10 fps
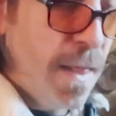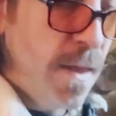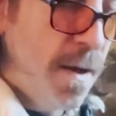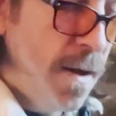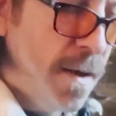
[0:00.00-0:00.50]

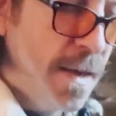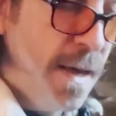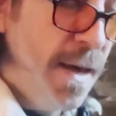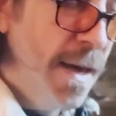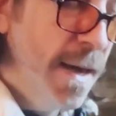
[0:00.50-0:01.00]

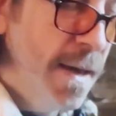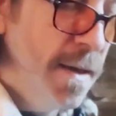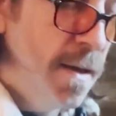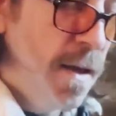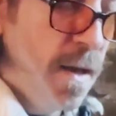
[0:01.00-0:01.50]
lucky,
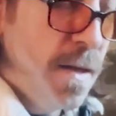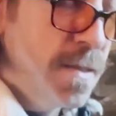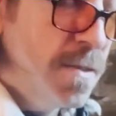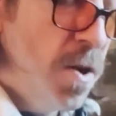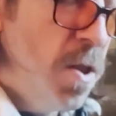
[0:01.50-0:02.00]

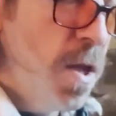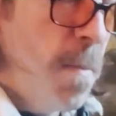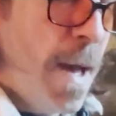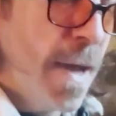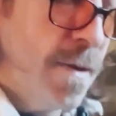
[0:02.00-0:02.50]
stole her
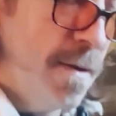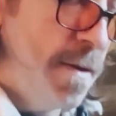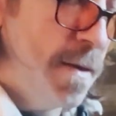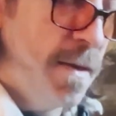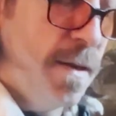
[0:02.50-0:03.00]
back
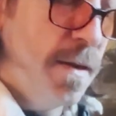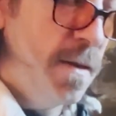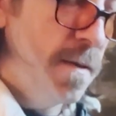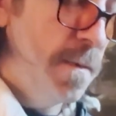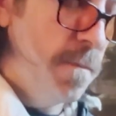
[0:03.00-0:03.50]

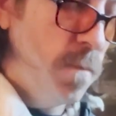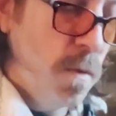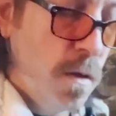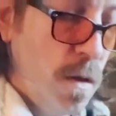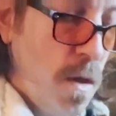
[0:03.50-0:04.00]

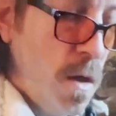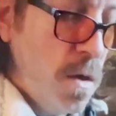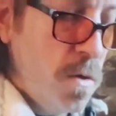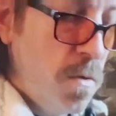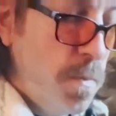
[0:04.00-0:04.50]
again.
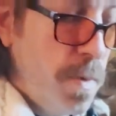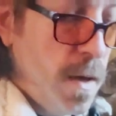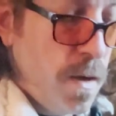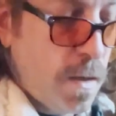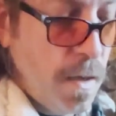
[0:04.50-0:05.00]
You
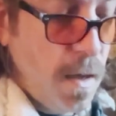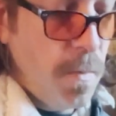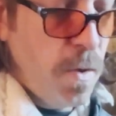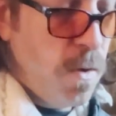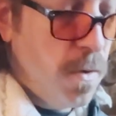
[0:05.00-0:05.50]
better come
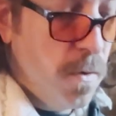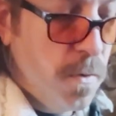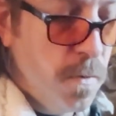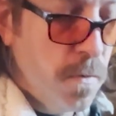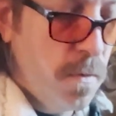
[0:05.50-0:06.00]

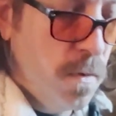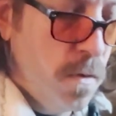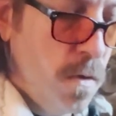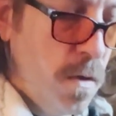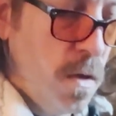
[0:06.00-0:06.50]

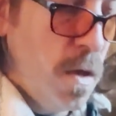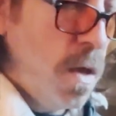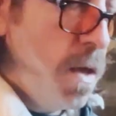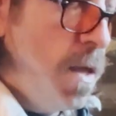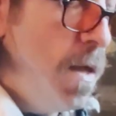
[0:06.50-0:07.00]

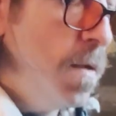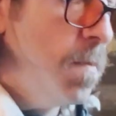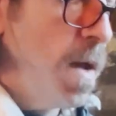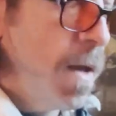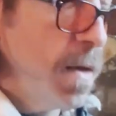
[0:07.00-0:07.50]
on in
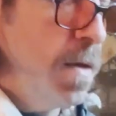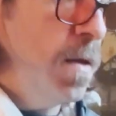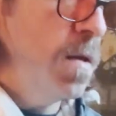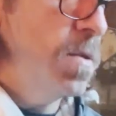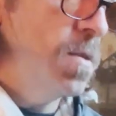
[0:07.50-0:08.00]
my
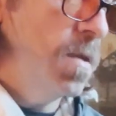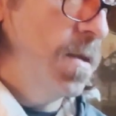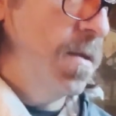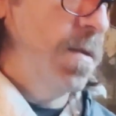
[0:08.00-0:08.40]
kitchen.